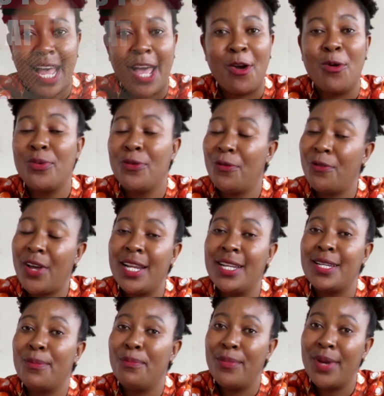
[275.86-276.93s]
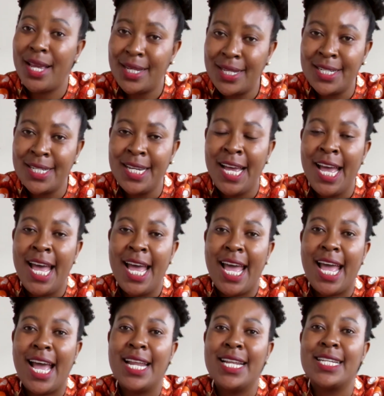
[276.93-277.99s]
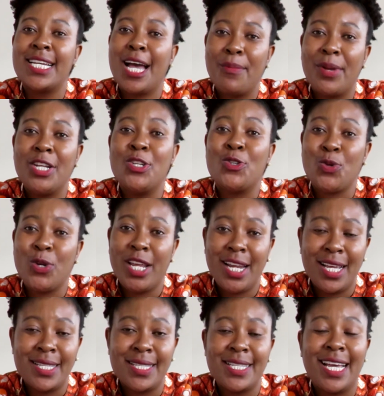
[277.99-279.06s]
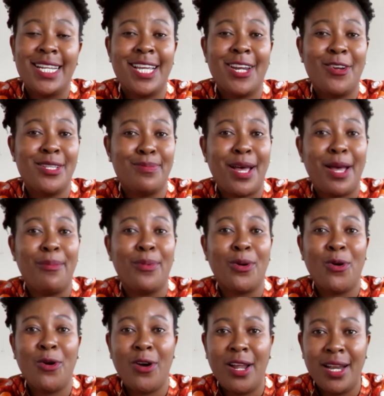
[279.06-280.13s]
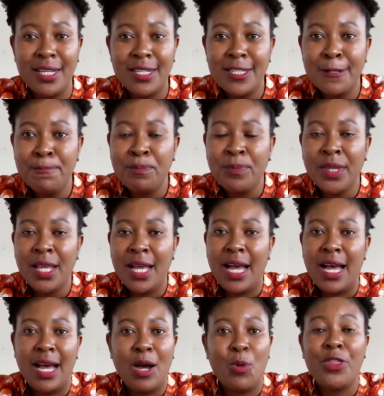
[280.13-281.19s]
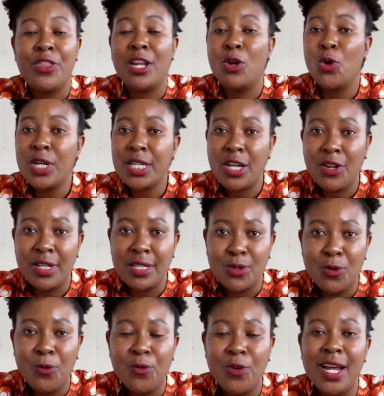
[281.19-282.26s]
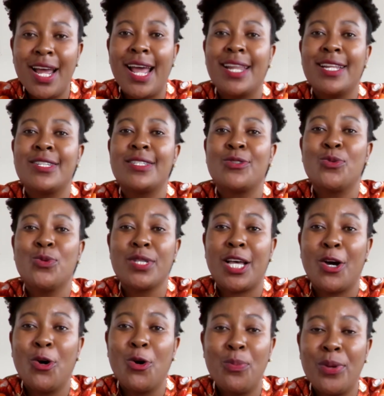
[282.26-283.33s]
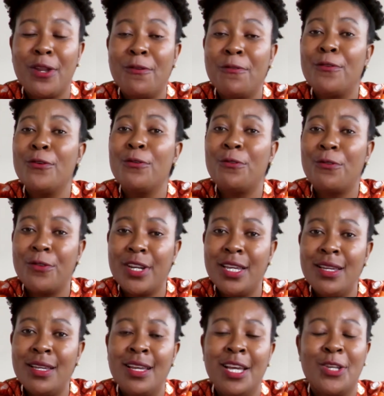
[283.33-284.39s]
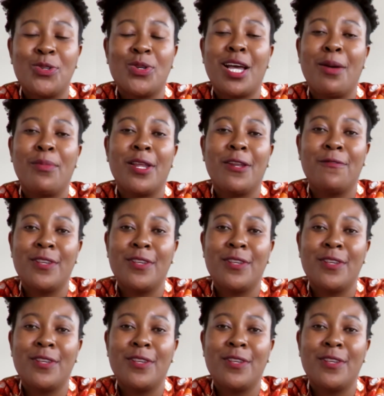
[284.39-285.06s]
I hope you find a match and come and join us at Charis Bible College. When the lockdown is over and schools are open, feel free to come and